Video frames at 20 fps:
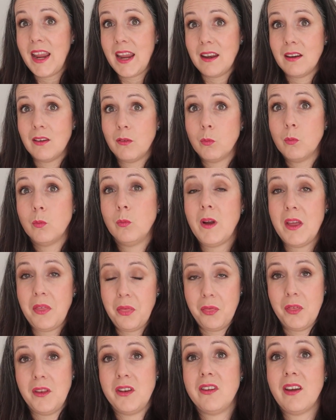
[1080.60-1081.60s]
in with
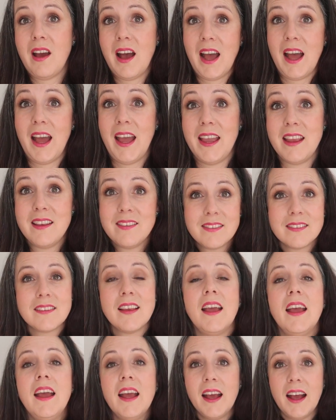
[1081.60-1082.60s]
the ties,
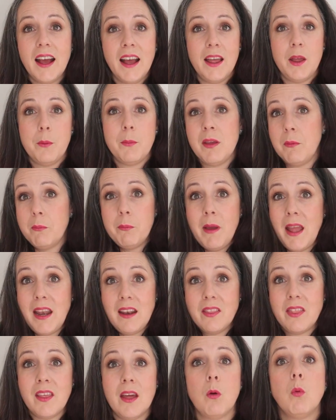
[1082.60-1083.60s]
and um, it
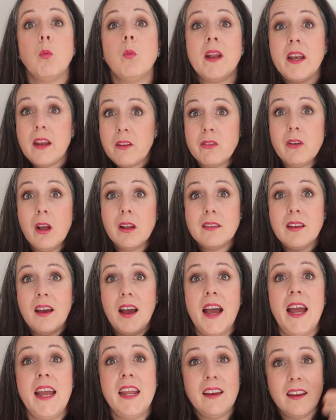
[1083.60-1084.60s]
meant that when it's not
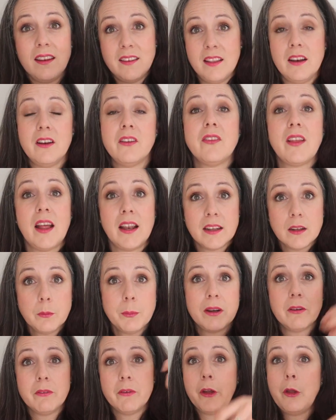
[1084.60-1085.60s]
tied, there's that little
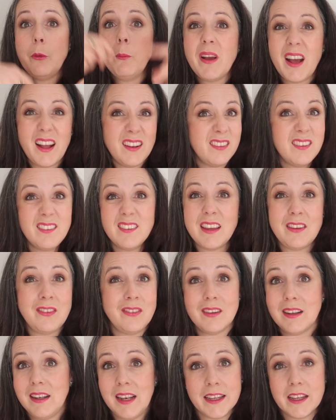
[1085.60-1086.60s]
bit of room, and
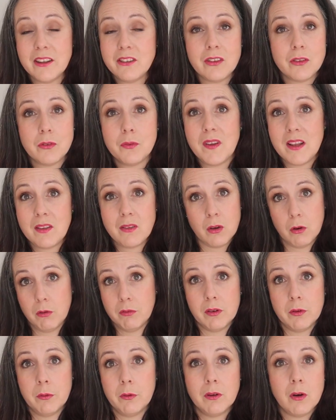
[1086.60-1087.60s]
it's like it just fits
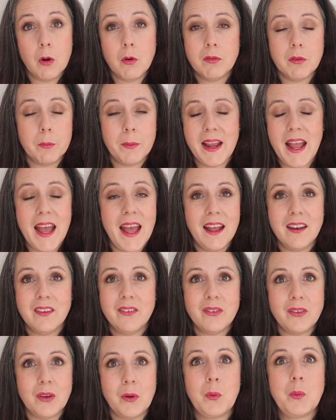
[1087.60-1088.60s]
over over my head.
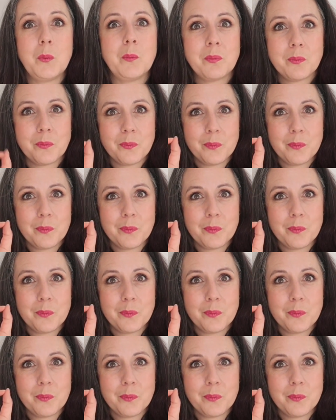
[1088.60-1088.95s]
So